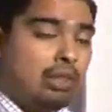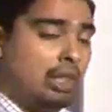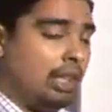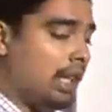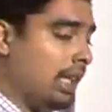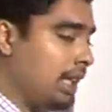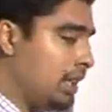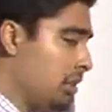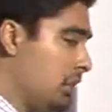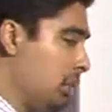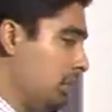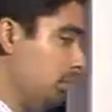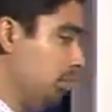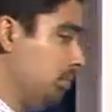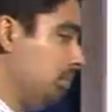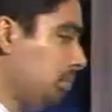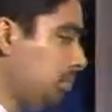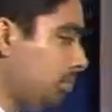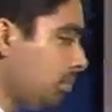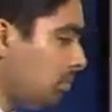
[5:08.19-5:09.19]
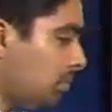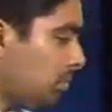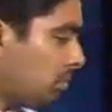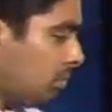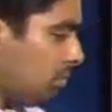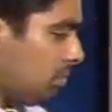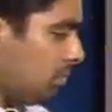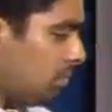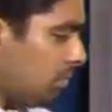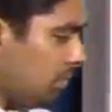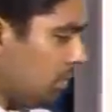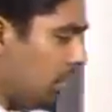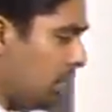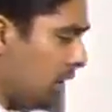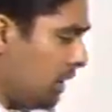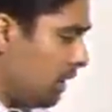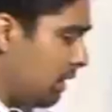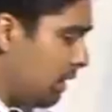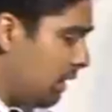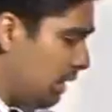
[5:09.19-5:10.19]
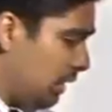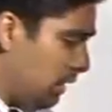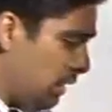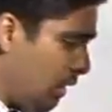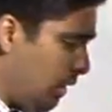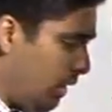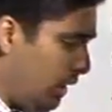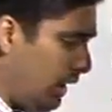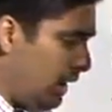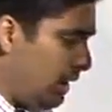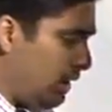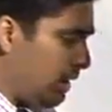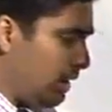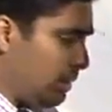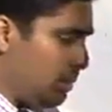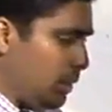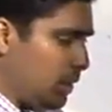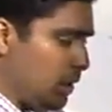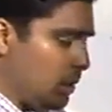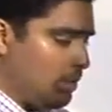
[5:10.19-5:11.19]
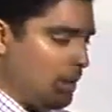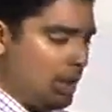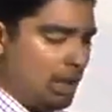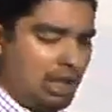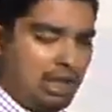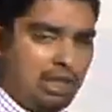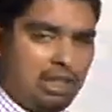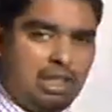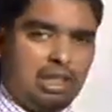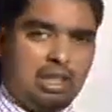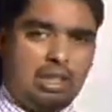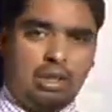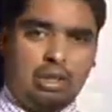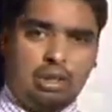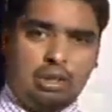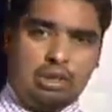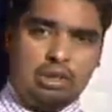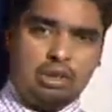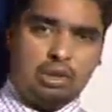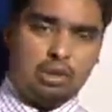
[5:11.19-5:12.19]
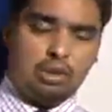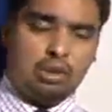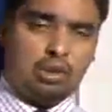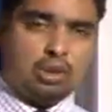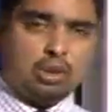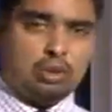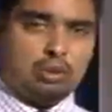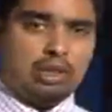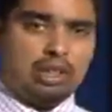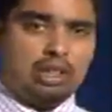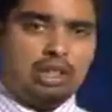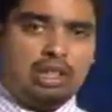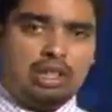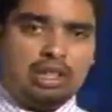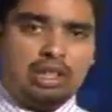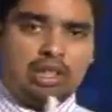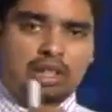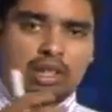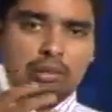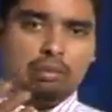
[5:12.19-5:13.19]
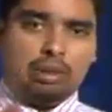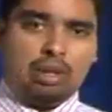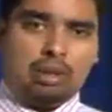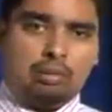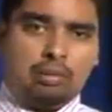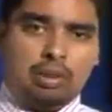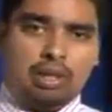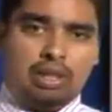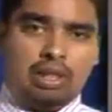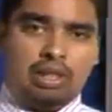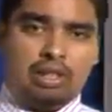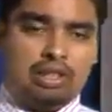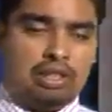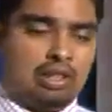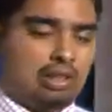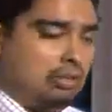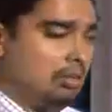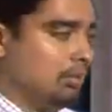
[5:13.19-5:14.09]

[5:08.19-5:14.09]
Hence, the authority and responsibility also goes with departmentation.